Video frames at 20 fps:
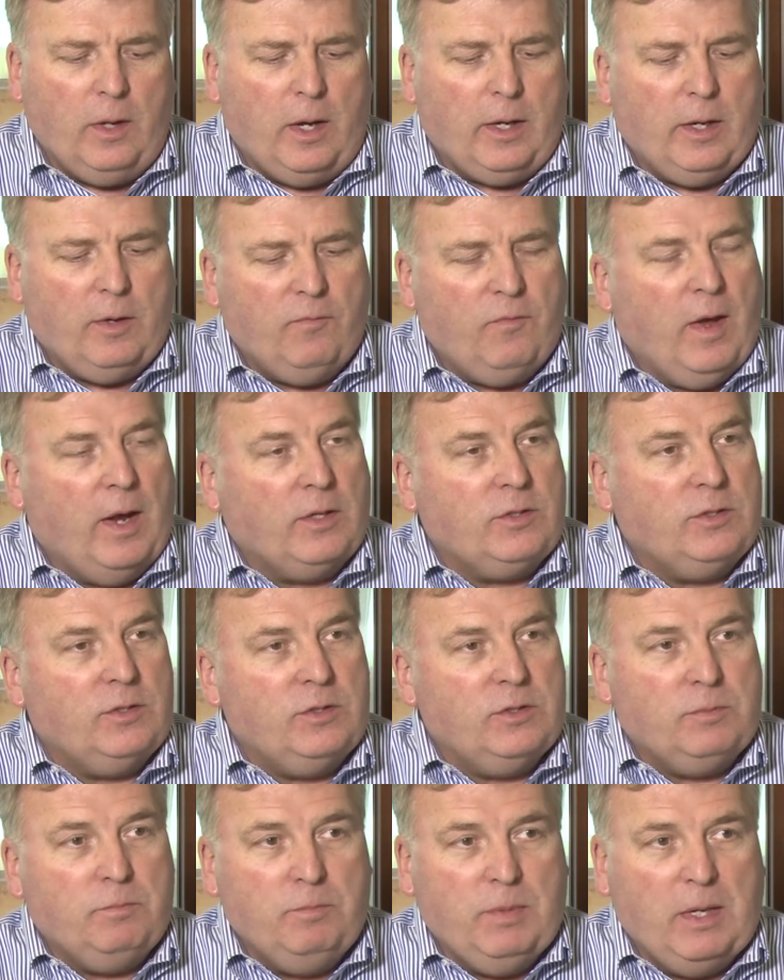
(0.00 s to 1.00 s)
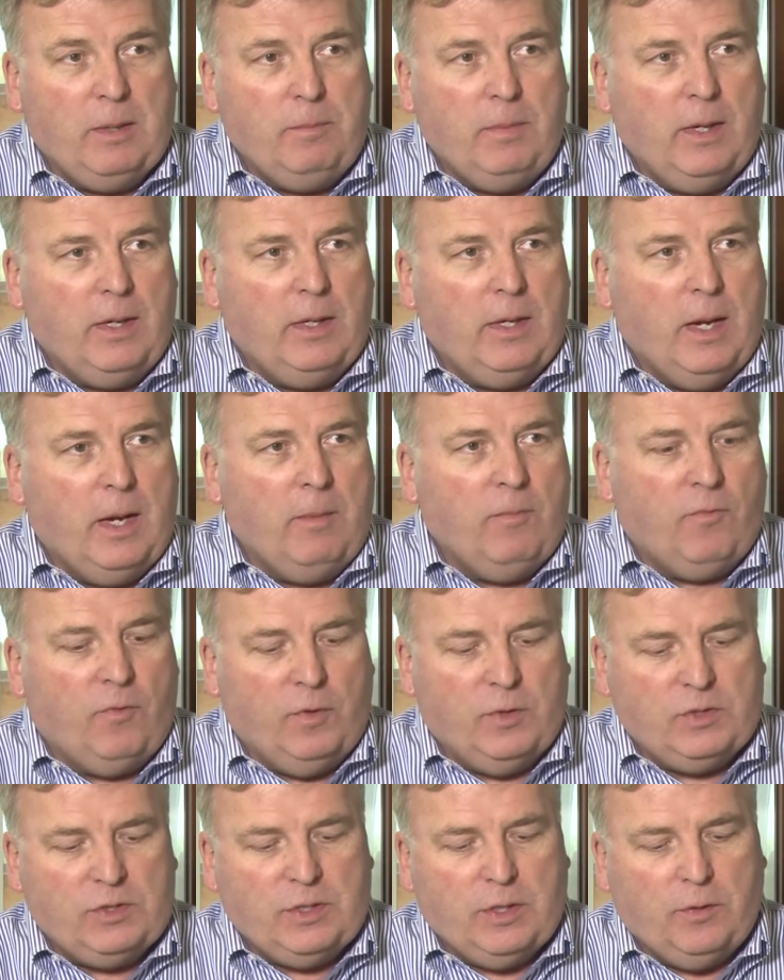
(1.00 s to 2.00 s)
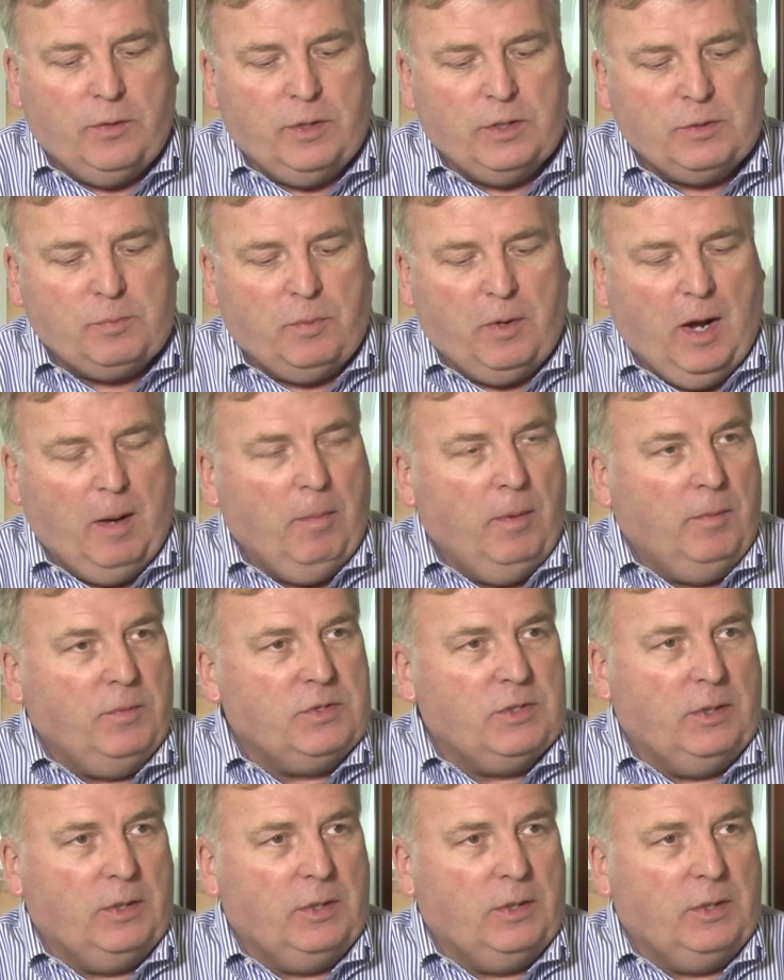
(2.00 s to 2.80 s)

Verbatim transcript: lung infections. Big, big name for a serious problem.